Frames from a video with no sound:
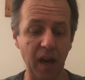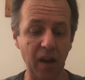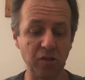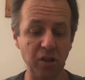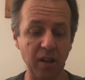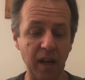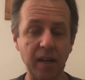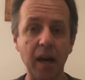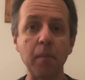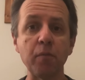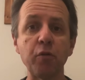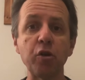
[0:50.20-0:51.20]
So they
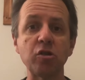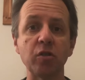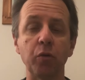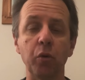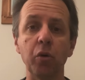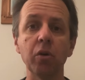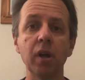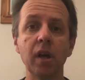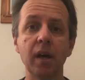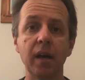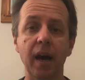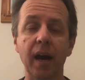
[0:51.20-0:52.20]
come, first of all,
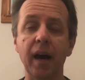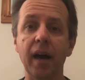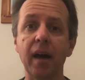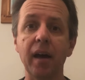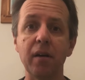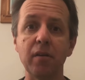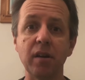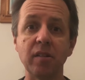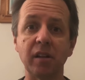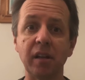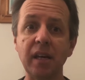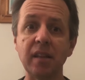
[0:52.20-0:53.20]

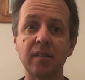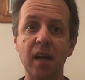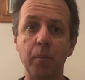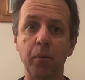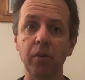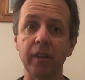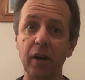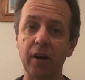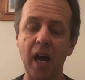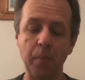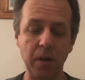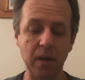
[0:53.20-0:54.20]
he's cleared the temple, they're not
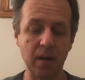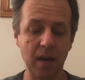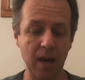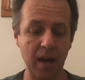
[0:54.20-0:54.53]
happy,